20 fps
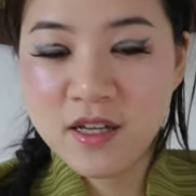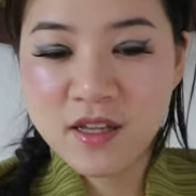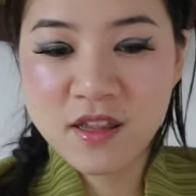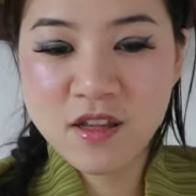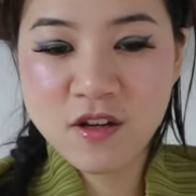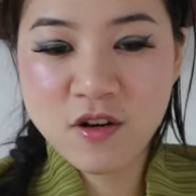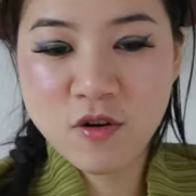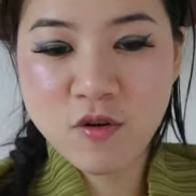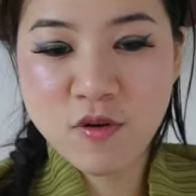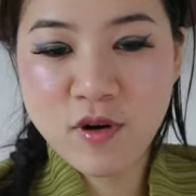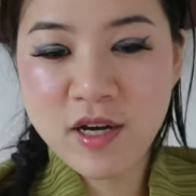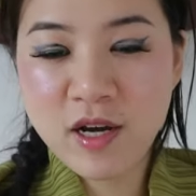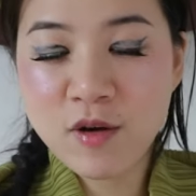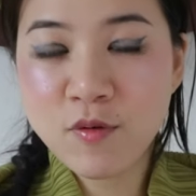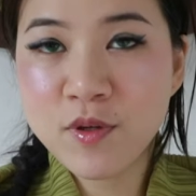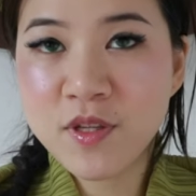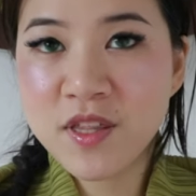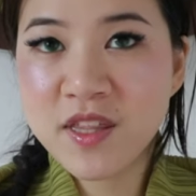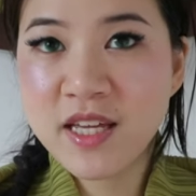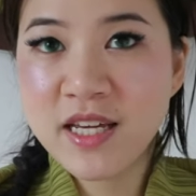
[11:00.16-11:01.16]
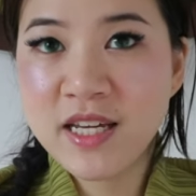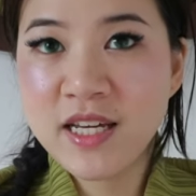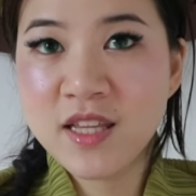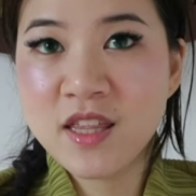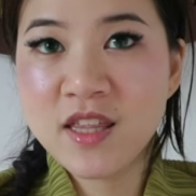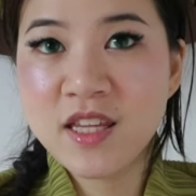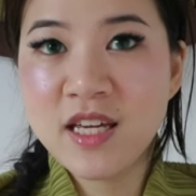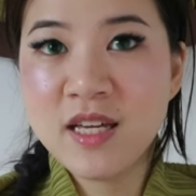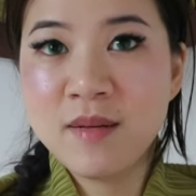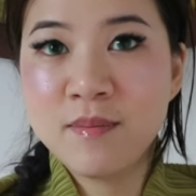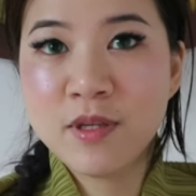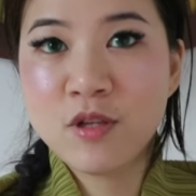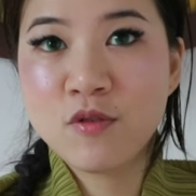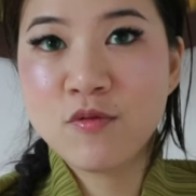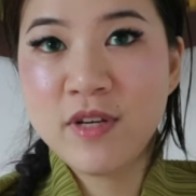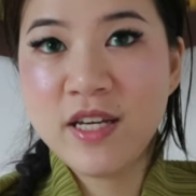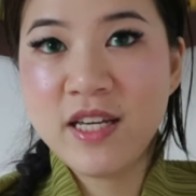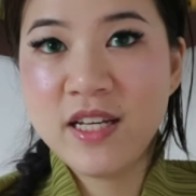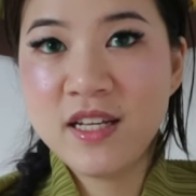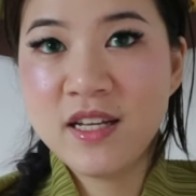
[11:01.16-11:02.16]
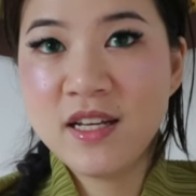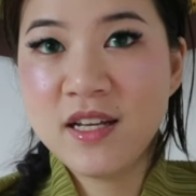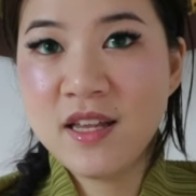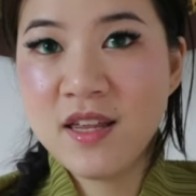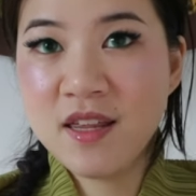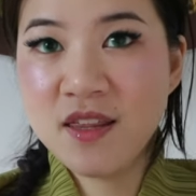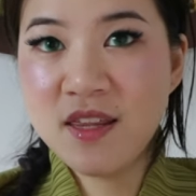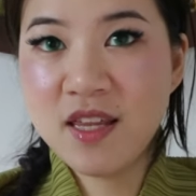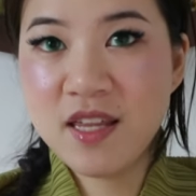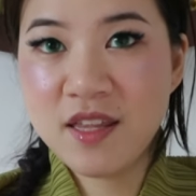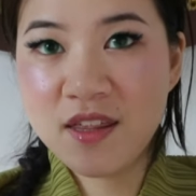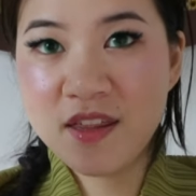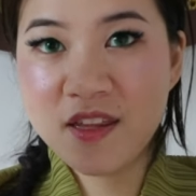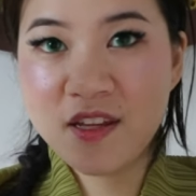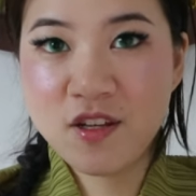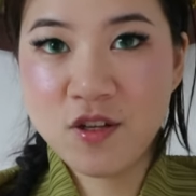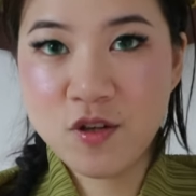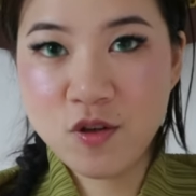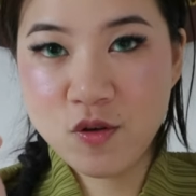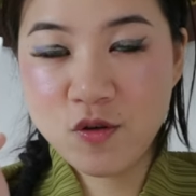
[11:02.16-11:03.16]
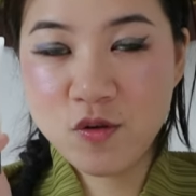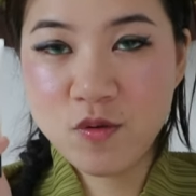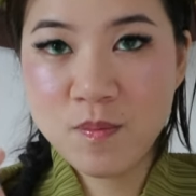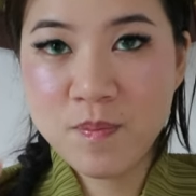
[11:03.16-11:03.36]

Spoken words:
So I will say it's in between this two.